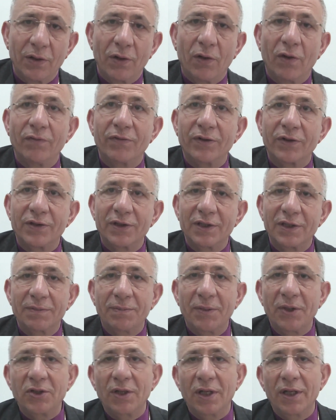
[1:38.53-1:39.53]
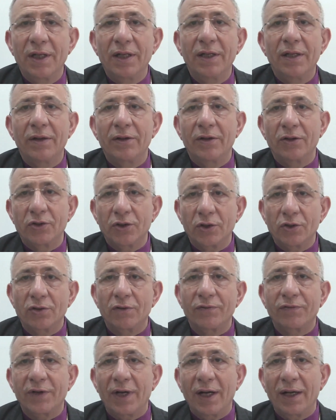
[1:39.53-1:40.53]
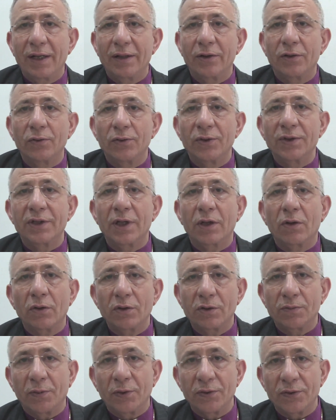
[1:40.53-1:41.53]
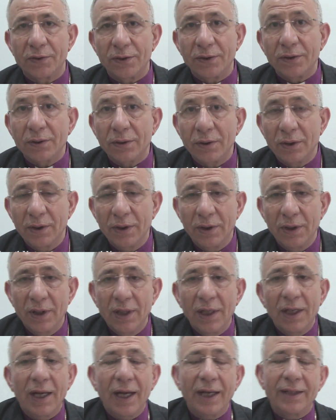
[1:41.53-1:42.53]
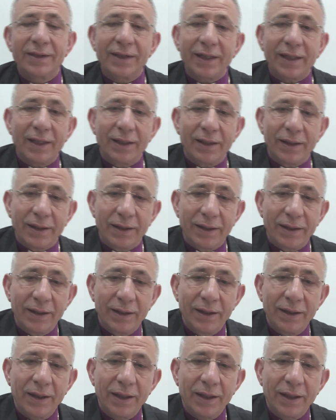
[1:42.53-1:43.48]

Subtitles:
overseas, especially the Church of Rhineland, who is a co-sponsor. And secondly,